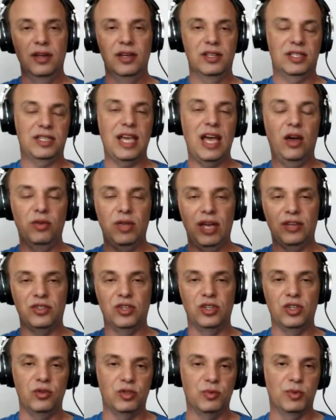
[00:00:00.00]
sound has
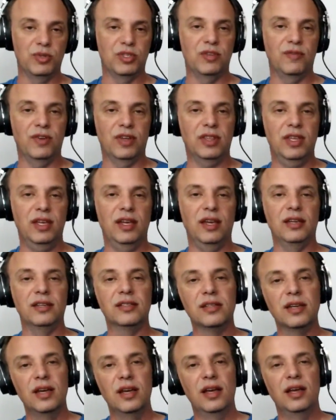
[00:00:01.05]
to do specific
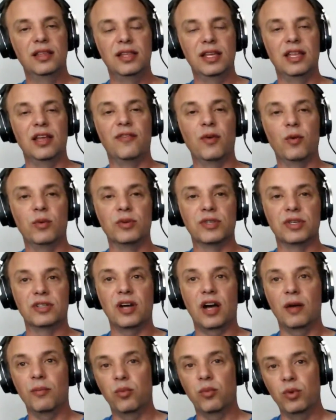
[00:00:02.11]
things than if it was a
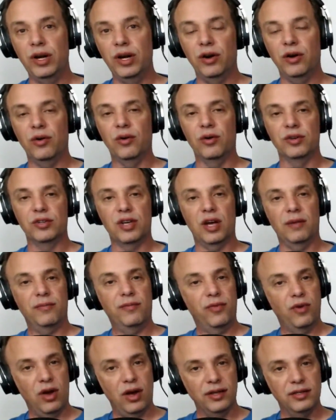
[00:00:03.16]
top rear or a top
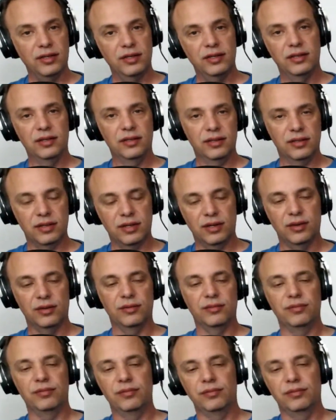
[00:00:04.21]
front.
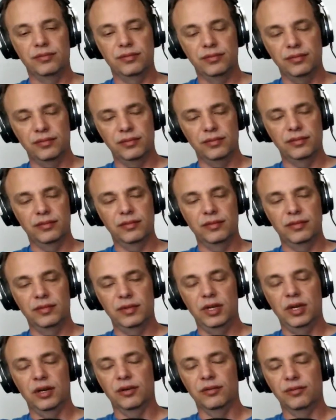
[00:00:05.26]
So,
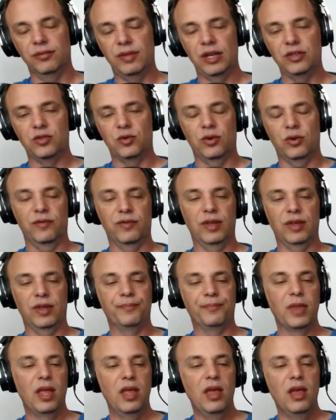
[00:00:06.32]
that sort of thing.
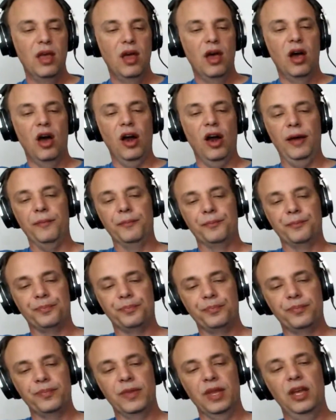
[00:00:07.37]
All right.
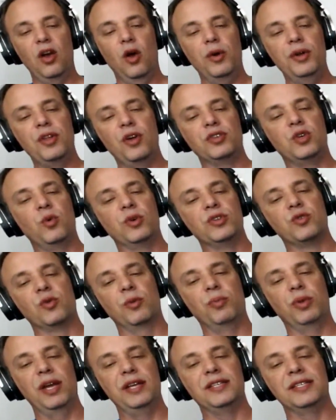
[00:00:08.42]
He already knows he wants to
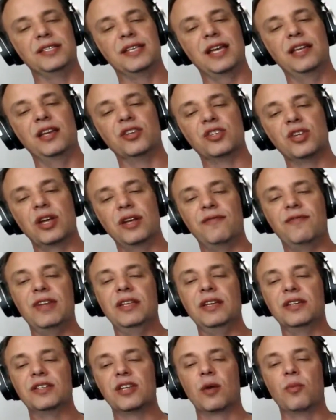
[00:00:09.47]
replace his 10-inch
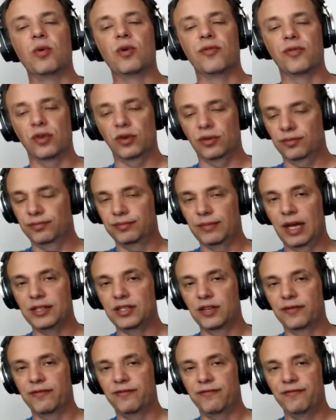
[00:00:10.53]
Infinity subwoofer.
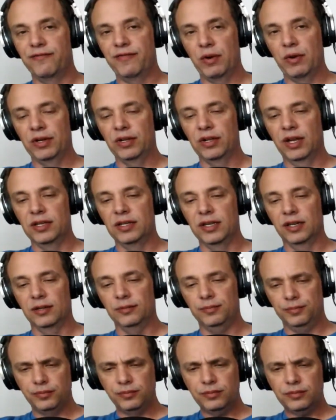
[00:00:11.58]
That's a very good idea.
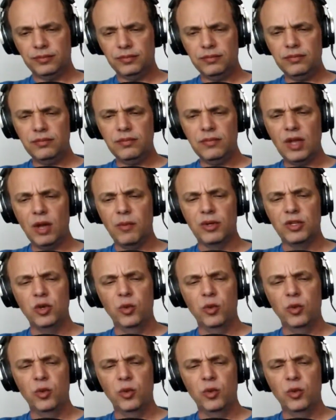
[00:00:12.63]
But do